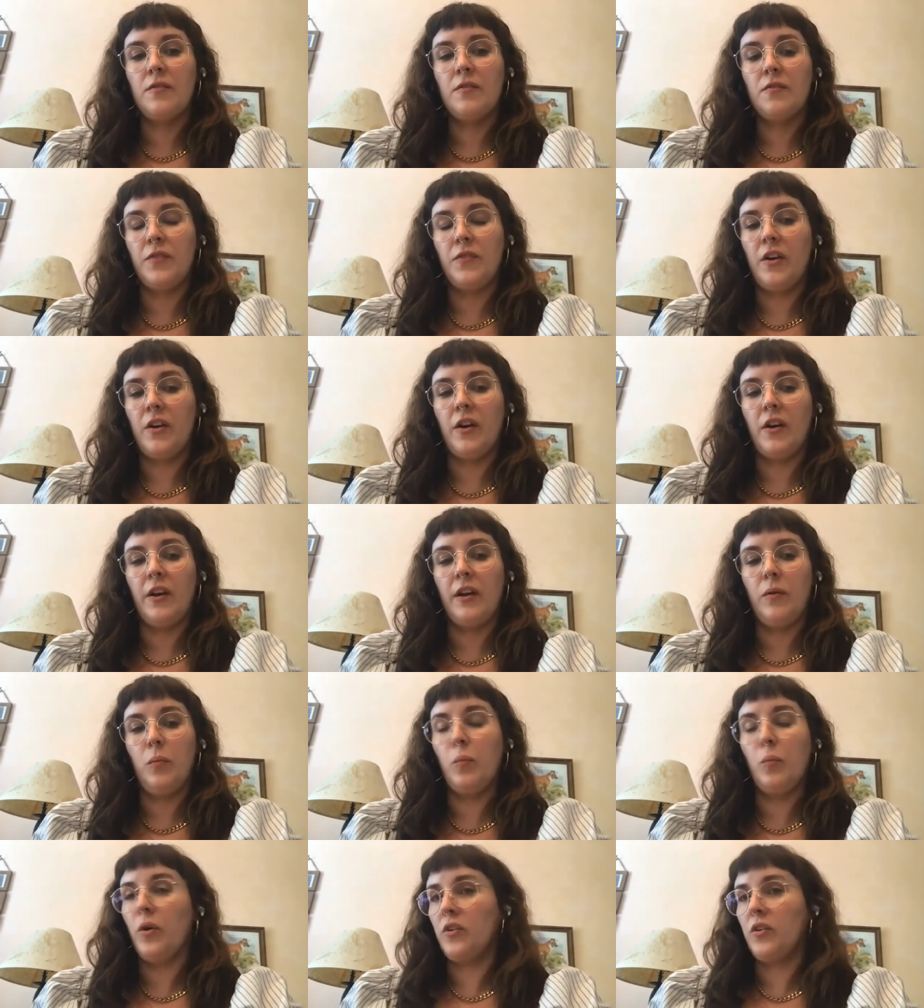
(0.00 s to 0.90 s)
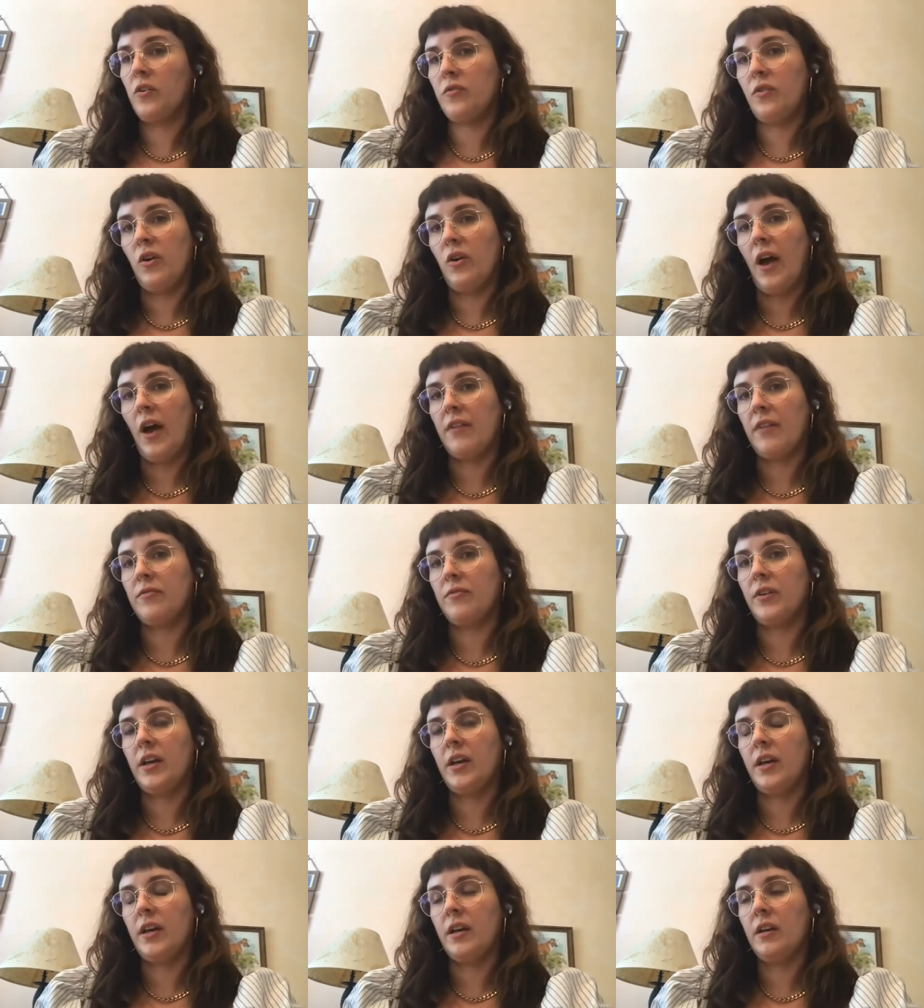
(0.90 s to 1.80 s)
very wonderful
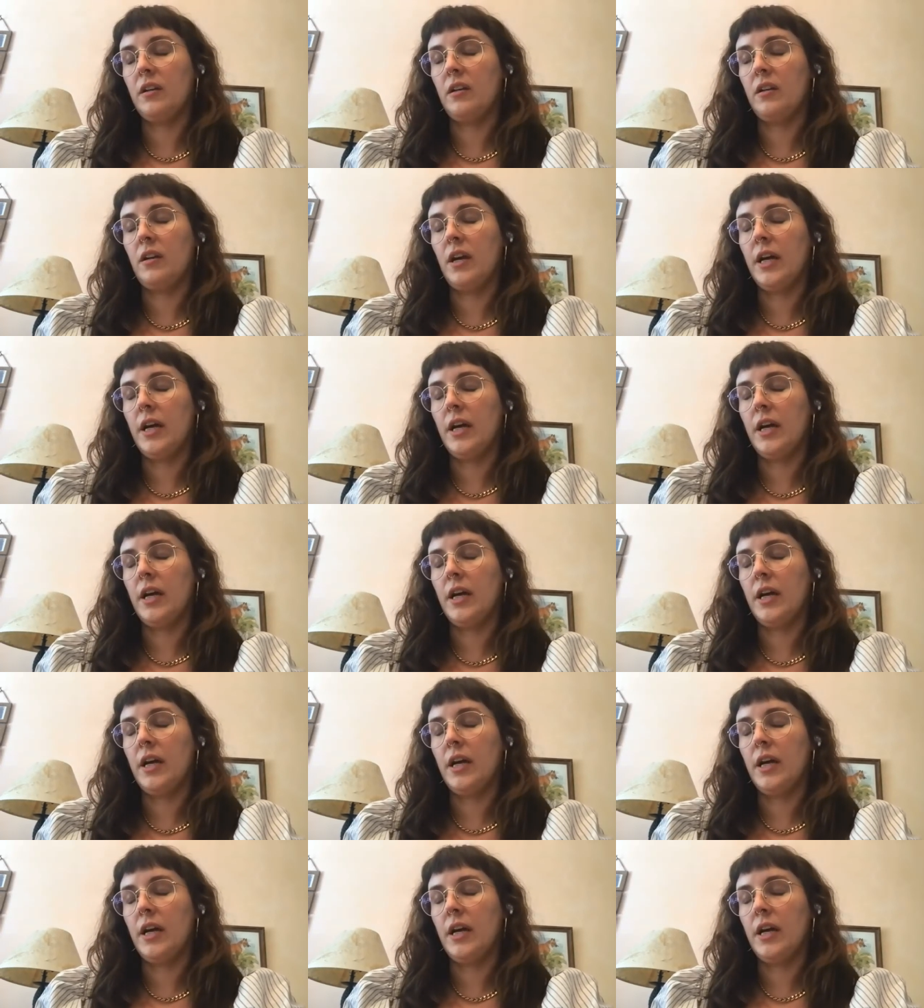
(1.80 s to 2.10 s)
advocate